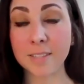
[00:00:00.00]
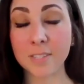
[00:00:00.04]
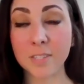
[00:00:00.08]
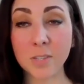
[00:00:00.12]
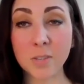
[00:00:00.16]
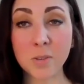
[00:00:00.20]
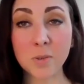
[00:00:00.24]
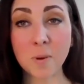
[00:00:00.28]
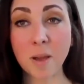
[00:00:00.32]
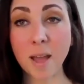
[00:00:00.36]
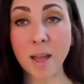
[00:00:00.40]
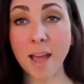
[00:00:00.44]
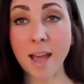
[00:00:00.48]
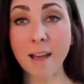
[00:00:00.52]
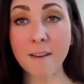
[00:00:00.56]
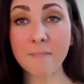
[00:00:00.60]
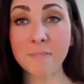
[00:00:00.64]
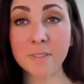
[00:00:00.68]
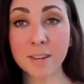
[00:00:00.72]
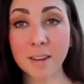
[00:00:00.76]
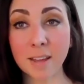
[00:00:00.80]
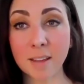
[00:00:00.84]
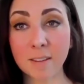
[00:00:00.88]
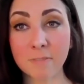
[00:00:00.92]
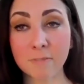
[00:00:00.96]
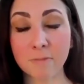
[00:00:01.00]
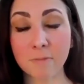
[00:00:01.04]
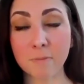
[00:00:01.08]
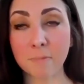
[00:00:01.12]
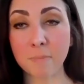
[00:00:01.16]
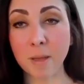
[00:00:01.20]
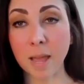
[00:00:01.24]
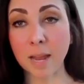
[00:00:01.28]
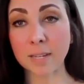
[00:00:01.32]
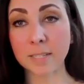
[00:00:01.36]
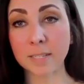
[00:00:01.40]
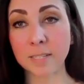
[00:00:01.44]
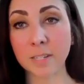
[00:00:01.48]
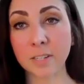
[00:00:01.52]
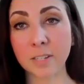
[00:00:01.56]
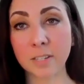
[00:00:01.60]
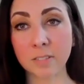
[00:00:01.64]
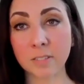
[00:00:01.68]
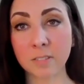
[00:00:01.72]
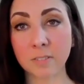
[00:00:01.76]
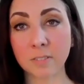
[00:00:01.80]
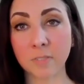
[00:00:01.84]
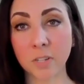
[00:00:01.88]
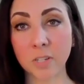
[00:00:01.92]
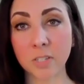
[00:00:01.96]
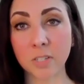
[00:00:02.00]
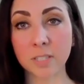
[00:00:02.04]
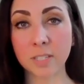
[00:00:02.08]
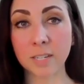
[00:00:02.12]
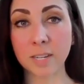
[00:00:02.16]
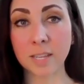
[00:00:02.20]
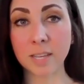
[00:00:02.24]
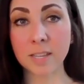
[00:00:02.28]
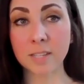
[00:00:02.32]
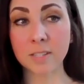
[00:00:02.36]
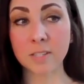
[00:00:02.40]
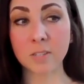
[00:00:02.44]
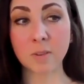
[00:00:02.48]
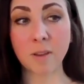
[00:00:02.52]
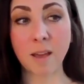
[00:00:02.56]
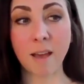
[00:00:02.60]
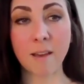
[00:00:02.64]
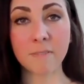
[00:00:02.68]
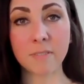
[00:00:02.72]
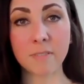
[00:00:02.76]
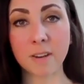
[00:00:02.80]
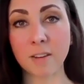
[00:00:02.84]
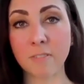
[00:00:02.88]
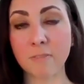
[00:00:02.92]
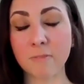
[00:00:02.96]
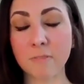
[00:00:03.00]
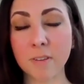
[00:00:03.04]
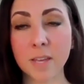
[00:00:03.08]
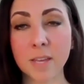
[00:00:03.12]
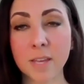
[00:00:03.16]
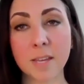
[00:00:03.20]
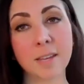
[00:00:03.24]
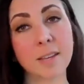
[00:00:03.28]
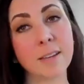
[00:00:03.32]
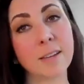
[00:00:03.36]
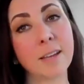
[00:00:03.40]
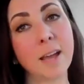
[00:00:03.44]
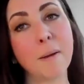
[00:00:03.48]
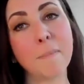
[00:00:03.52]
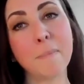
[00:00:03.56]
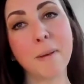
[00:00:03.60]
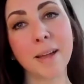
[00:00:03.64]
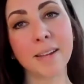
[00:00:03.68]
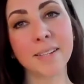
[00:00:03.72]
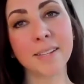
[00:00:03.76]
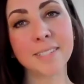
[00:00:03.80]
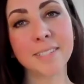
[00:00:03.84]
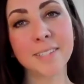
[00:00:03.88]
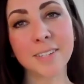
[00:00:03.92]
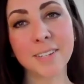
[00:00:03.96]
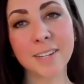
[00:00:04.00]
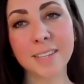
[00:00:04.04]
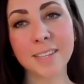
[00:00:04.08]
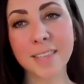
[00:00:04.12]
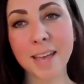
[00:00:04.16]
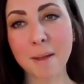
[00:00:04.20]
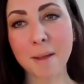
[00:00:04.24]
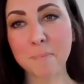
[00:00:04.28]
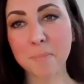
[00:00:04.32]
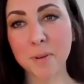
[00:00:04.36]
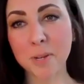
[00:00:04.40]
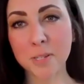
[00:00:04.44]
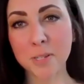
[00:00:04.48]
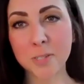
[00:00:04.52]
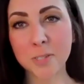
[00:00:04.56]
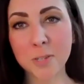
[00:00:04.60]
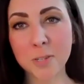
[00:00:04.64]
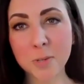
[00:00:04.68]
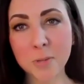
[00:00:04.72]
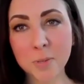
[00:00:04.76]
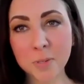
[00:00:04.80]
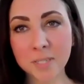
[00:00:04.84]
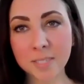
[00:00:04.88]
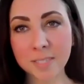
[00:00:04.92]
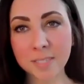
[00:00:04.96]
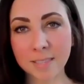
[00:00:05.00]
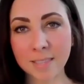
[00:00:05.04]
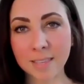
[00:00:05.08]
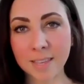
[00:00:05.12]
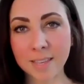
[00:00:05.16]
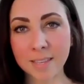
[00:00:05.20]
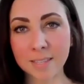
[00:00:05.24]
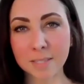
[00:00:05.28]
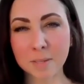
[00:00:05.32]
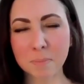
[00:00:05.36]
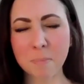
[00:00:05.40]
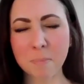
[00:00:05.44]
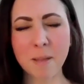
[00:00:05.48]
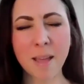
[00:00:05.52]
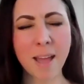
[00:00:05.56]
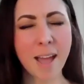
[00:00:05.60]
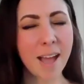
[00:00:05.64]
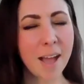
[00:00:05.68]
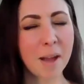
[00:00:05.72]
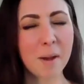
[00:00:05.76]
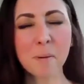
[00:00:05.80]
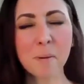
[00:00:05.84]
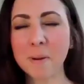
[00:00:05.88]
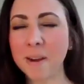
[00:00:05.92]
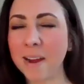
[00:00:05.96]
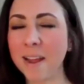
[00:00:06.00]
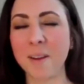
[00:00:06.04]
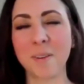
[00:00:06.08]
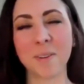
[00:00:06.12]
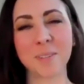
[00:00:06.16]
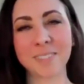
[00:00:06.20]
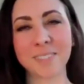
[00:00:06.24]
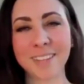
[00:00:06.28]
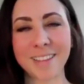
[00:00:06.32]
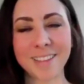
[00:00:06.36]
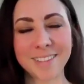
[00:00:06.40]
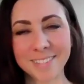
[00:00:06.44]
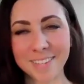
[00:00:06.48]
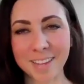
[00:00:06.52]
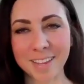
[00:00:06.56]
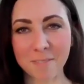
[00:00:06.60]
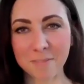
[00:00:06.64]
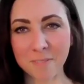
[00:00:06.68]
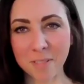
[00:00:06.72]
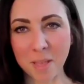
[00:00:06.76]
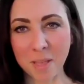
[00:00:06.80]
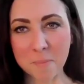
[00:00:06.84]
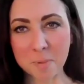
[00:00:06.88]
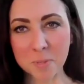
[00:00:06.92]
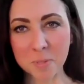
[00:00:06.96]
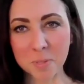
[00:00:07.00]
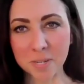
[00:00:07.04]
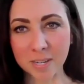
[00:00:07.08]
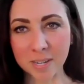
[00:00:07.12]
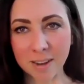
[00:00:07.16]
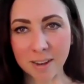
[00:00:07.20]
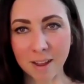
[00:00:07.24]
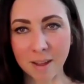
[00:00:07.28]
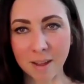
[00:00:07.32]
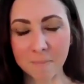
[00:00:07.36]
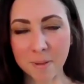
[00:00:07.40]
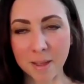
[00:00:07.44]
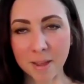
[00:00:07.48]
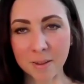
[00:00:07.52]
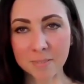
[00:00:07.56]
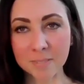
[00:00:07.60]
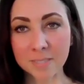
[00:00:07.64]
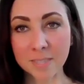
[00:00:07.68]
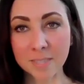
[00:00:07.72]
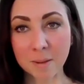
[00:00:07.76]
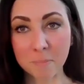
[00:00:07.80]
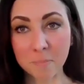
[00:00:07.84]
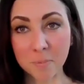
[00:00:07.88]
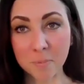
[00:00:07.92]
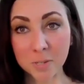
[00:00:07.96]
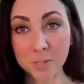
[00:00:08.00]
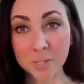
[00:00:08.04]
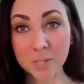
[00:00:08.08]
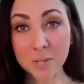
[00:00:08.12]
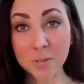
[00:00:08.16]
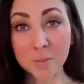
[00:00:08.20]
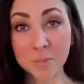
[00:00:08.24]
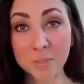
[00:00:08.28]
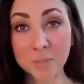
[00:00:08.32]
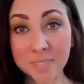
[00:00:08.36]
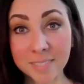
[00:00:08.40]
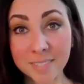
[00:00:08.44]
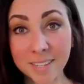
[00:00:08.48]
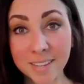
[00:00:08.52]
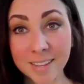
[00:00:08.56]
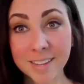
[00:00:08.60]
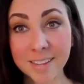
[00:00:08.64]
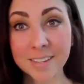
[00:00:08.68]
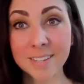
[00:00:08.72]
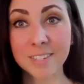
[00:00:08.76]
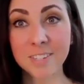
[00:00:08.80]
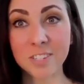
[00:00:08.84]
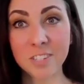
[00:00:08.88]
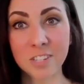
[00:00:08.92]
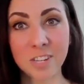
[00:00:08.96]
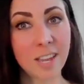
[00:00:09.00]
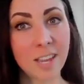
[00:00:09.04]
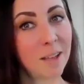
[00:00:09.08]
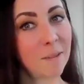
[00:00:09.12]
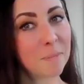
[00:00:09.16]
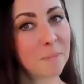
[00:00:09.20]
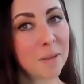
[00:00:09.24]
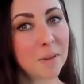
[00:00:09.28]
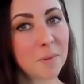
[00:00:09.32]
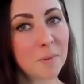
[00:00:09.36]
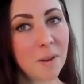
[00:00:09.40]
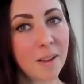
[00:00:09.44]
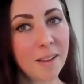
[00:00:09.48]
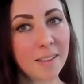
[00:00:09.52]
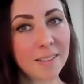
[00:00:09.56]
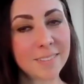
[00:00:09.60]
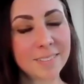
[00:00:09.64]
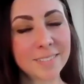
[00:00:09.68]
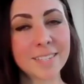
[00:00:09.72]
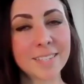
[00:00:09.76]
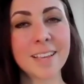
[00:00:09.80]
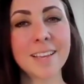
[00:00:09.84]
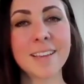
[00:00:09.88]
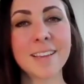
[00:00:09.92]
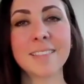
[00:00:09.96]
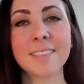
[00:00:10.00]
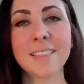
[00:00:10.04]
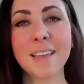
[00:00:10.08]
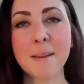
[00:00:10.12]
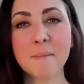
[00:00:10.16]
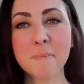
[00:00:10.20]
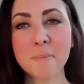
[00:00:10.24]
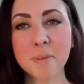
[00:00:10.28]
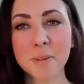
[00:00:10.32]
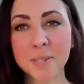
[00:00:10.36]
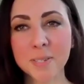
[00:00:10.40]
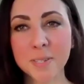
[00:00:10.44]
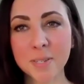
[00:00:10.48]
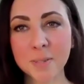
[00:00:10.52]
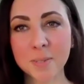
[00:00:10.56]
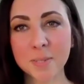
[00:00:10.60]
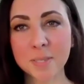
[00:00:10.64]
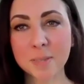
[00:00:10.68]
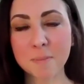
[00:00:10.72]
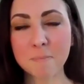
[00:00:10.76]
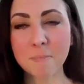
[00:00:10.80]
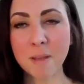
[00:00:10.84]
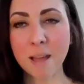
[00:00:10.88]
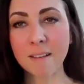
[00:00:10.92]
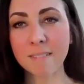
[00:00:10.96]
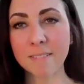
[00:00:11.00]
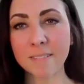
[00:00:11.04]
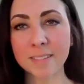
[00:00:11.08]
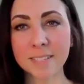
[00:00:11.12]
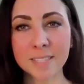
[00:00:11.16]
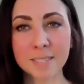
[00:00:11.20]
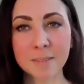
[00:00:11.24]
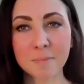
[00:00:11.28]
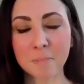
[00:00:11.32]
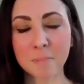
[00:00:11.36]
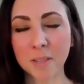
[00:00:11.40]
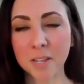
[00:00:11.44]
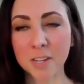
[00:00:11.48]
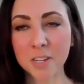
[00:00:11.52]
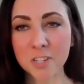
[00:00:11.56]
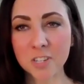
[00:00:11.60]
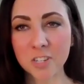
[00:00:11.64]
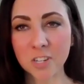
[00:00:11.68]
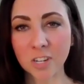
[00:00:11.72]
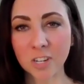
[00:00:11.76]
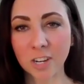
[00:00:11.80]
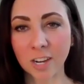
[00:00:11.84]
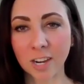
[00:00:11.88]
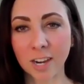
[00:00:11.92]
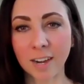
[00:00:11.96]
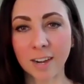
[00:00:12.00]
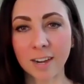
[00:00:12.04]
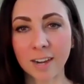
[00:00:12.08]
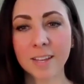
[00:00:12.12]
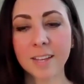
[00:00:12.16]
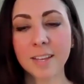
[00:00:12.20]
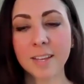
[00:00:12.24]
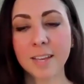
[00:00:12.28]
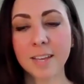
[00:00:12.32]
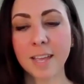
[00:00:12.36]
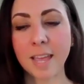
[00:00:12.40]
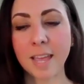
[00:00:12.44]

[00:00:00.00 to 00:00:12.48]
Do you have enough bacterial diversity? Do you have enough gut bacteria that produce these powerhouse anti-inflammatory compounds that produce GLP-1s, that produce balanced blood sugar,